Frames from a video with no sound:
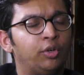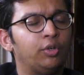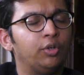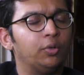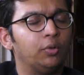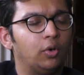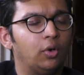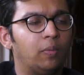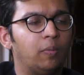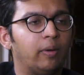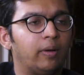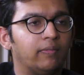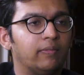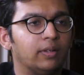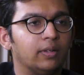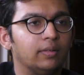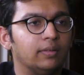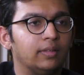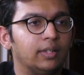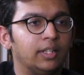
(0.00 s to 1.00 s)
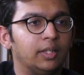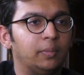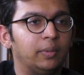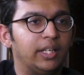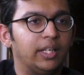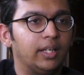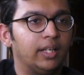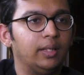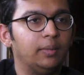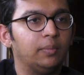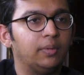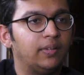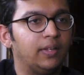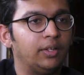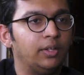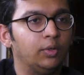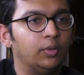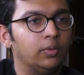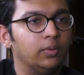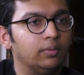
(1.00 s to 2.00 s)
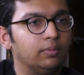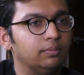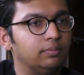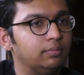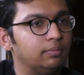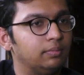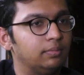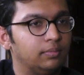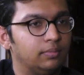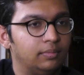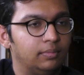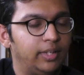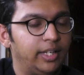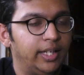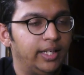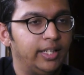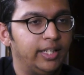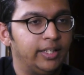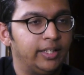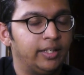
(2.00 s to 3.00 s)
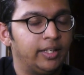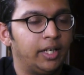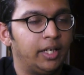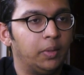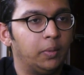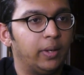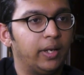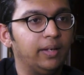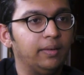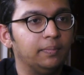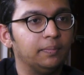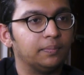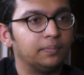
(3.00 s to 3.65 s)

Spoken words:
to do or whatever in the beginning, but then you did it anyway.